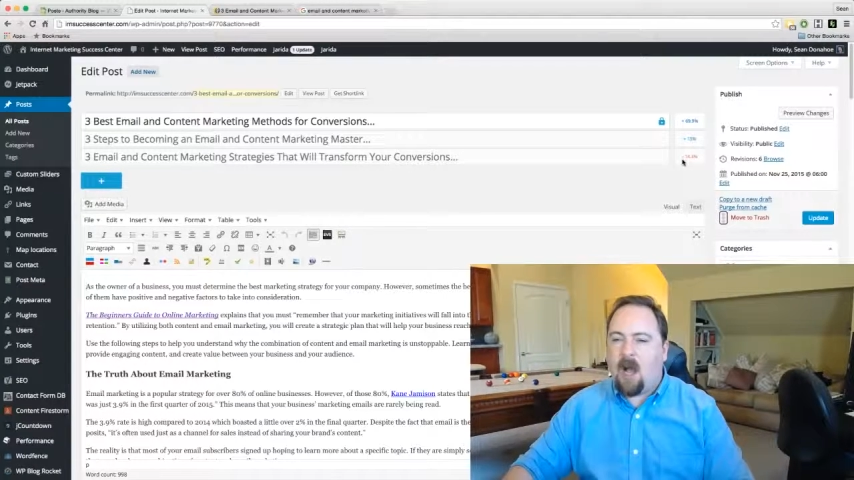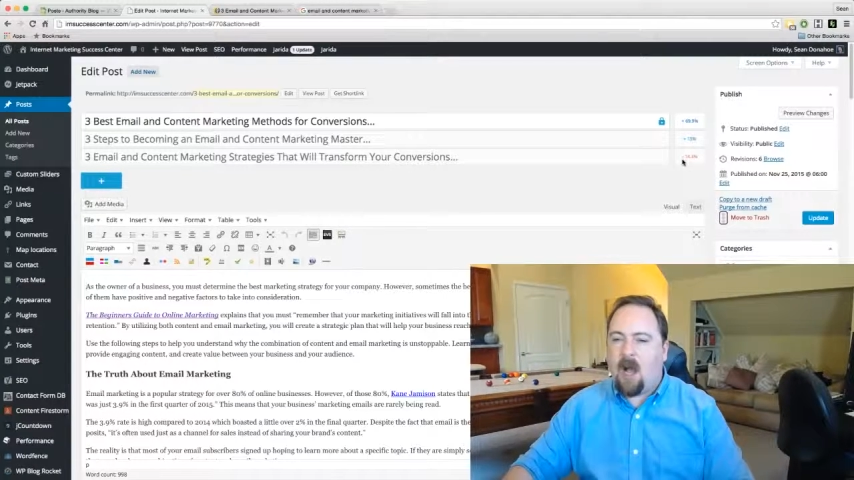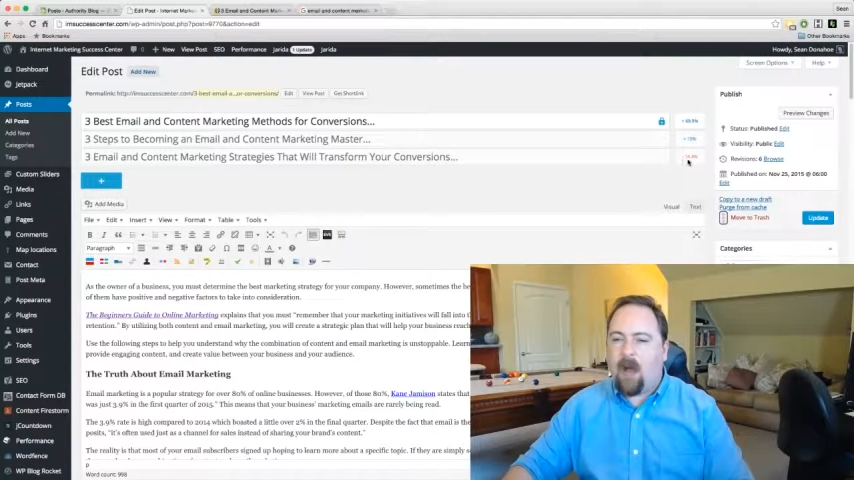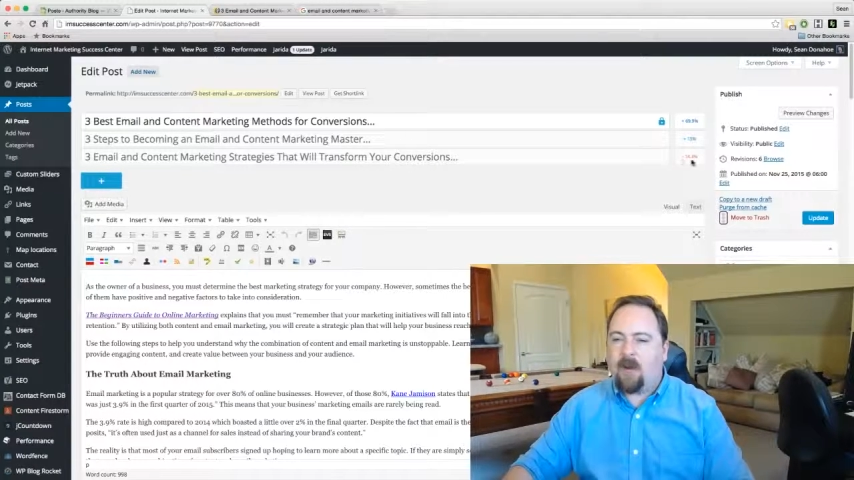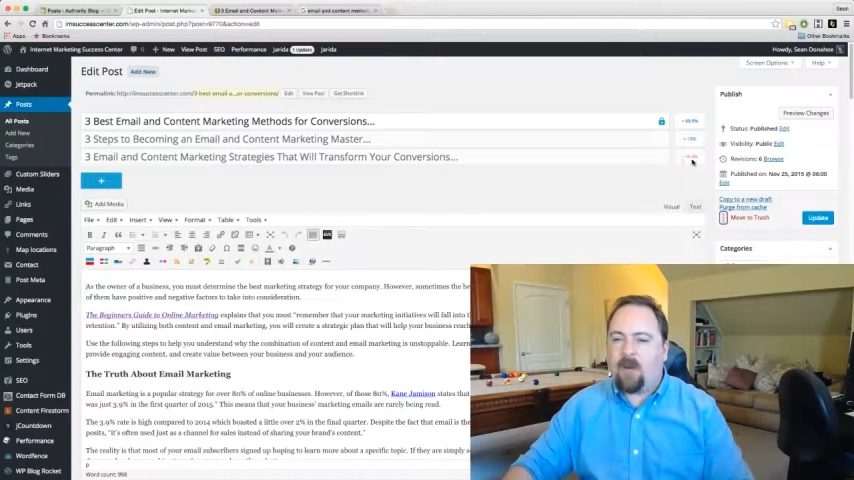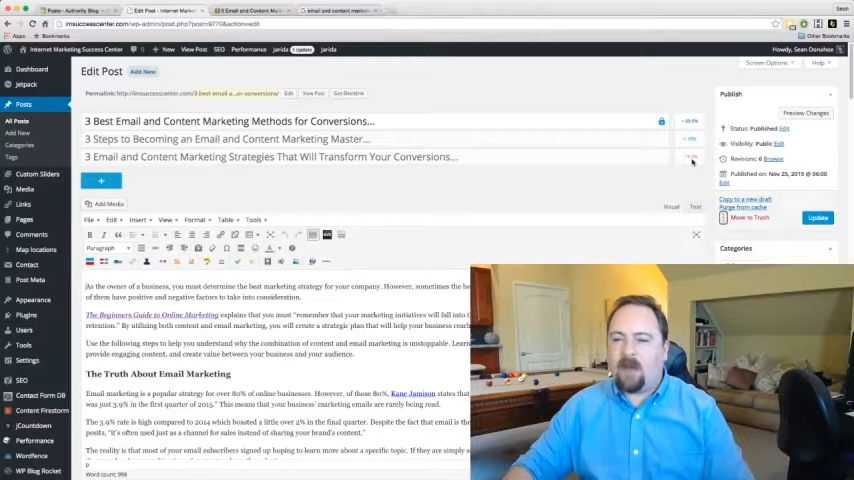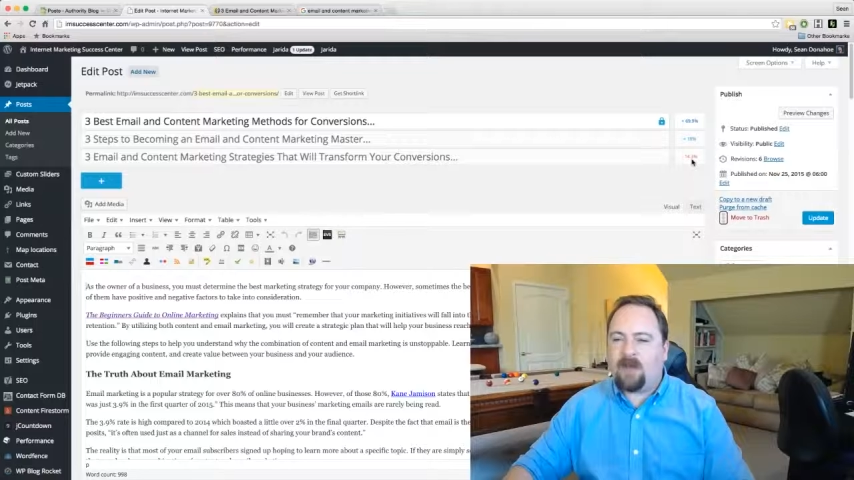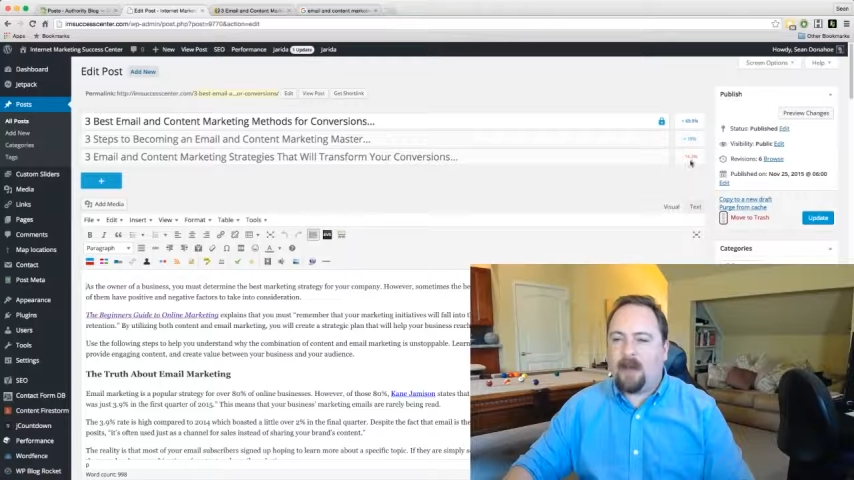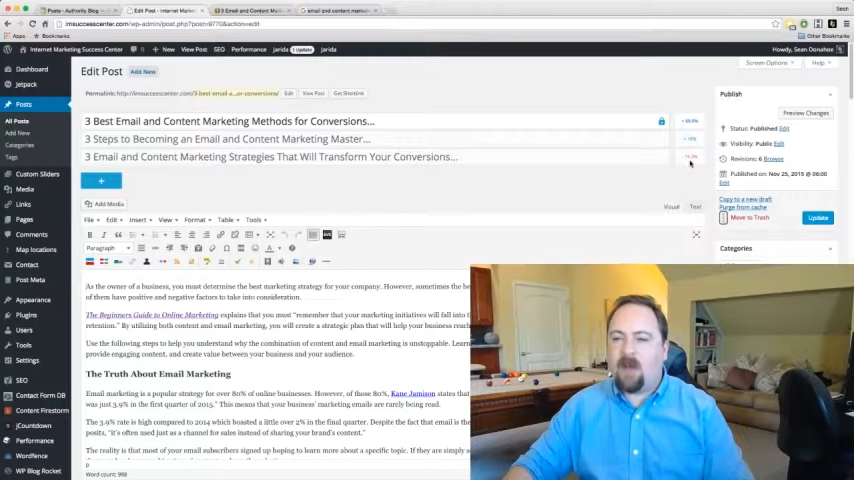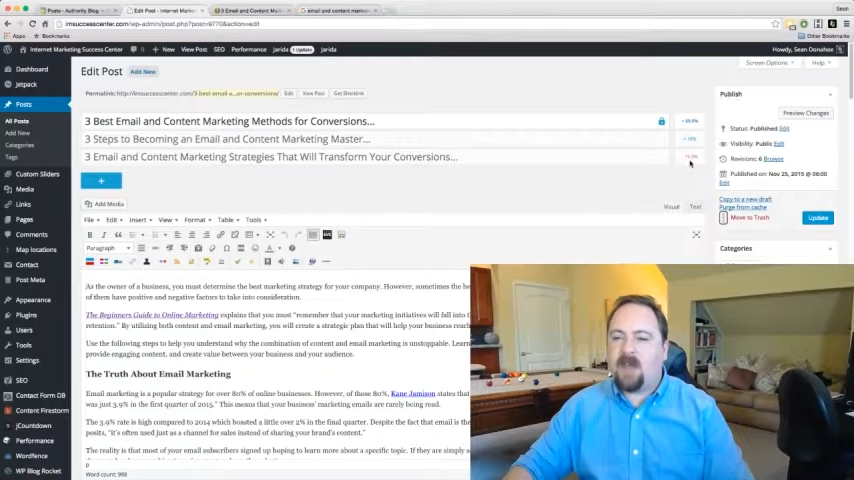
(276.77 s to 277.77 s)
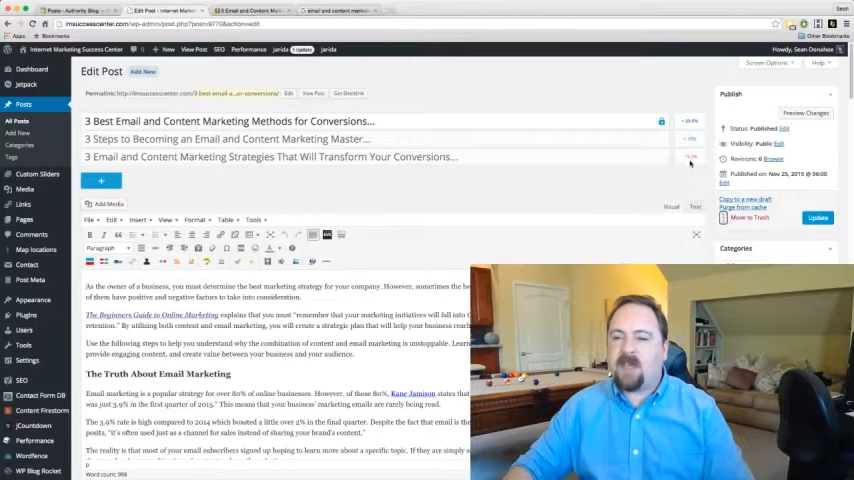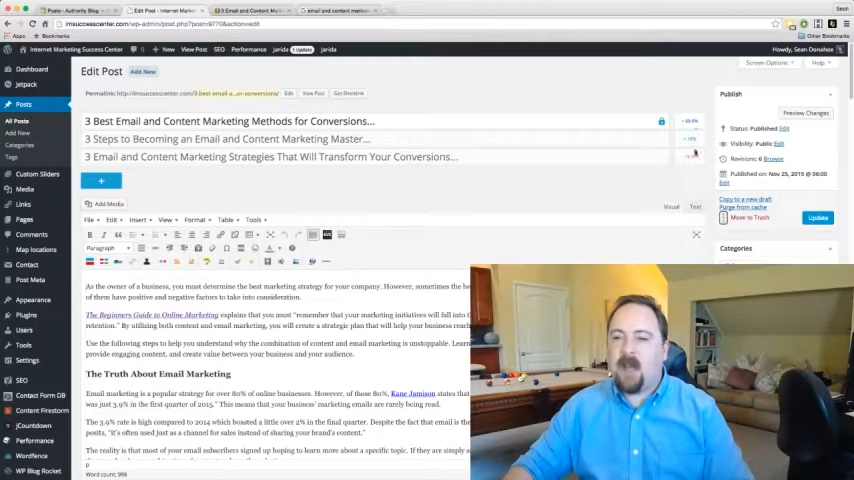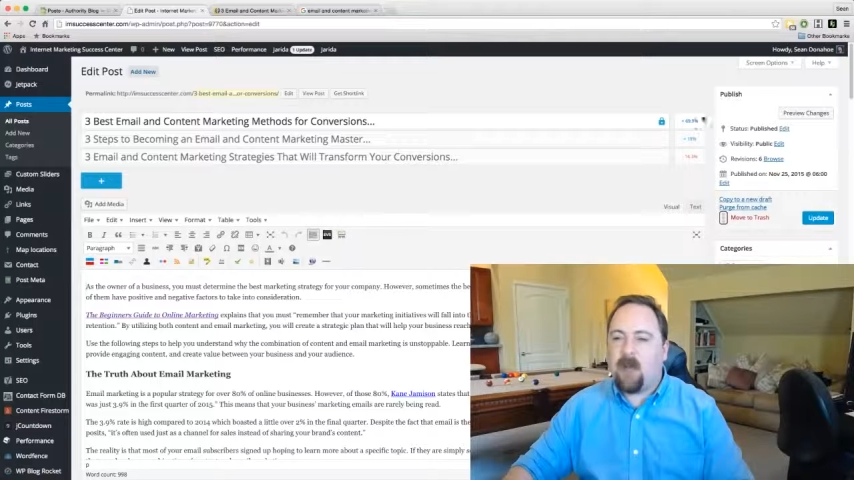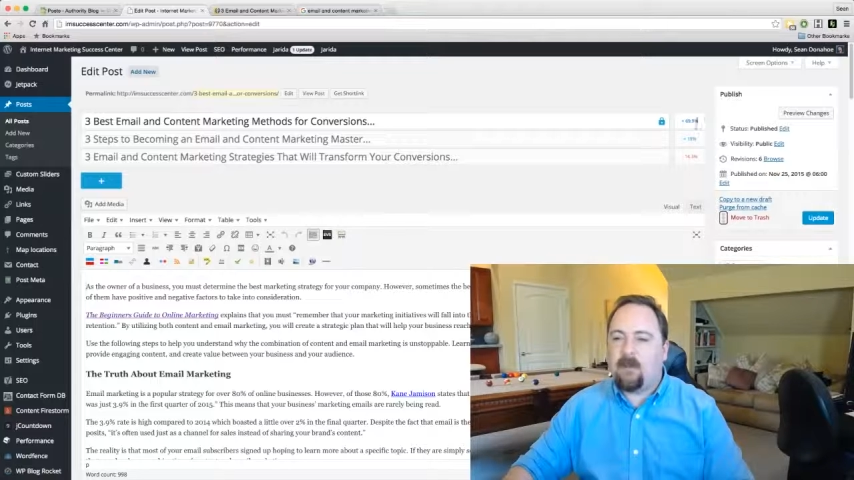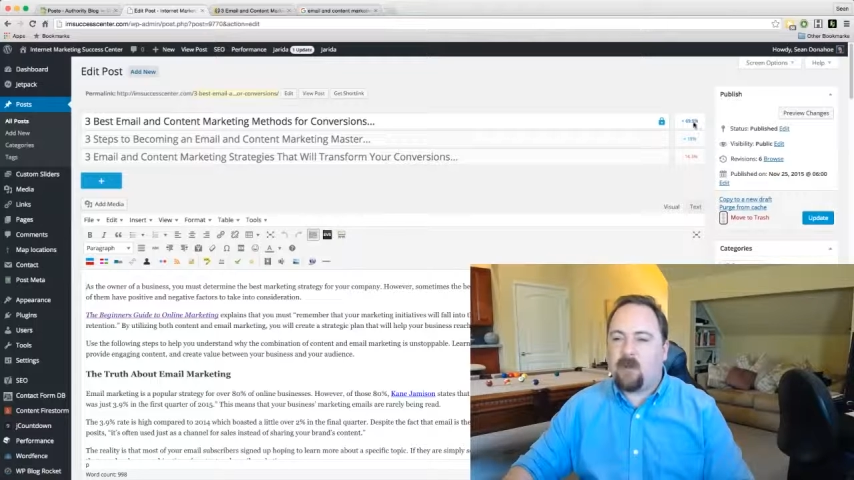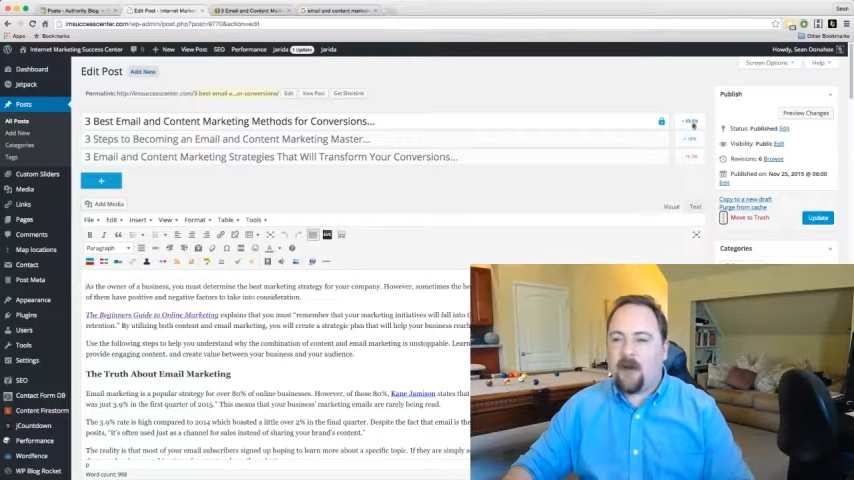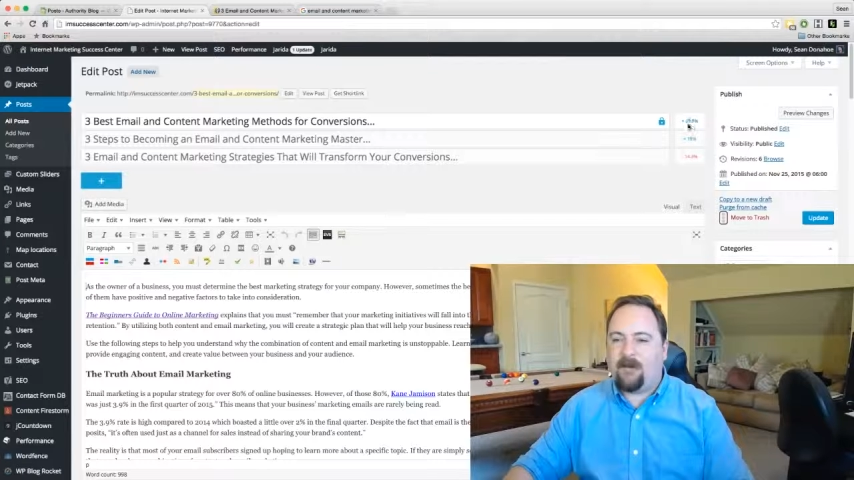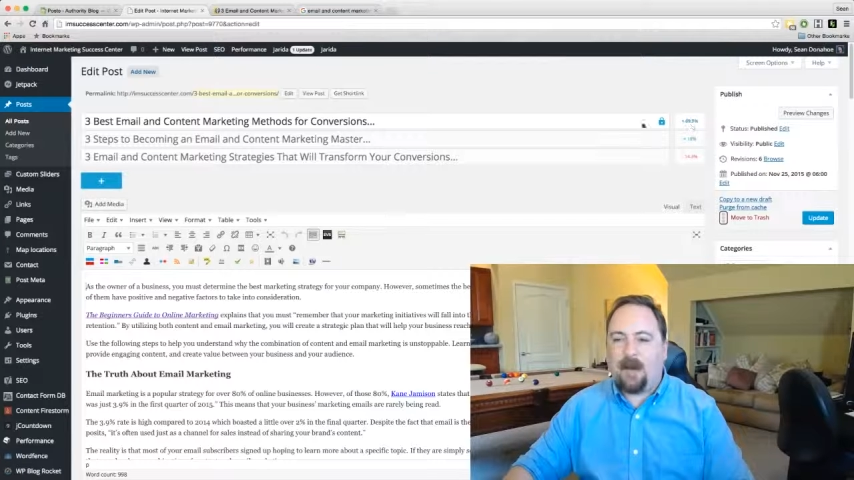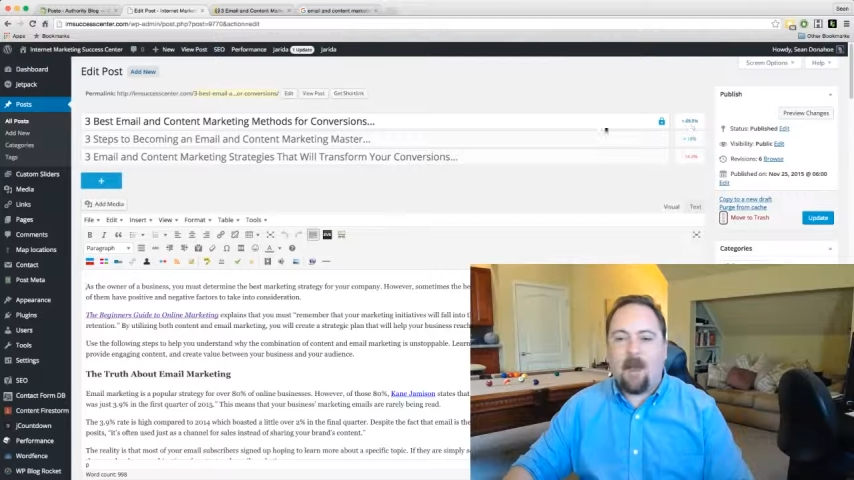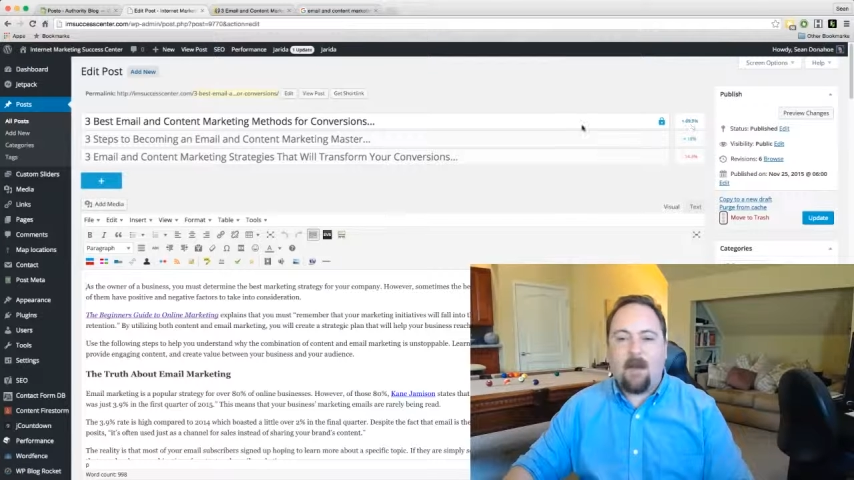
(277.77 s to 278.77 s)
I would have lost out a ton of
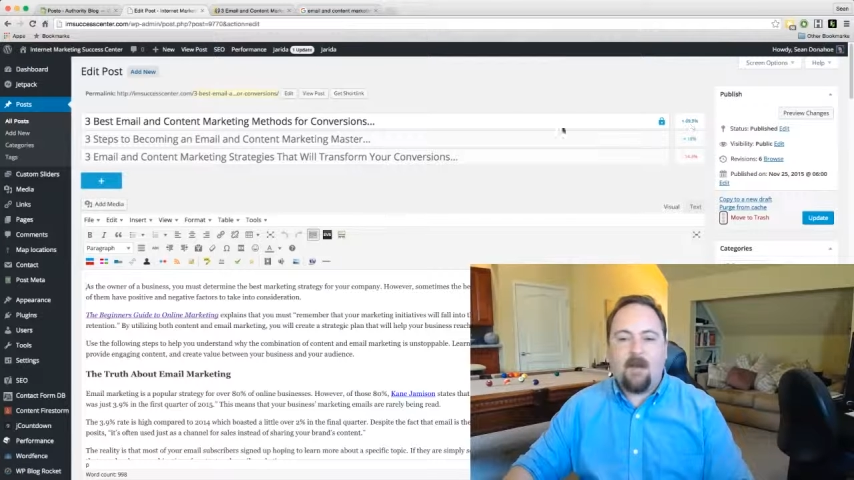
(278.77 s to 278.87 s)
traffic.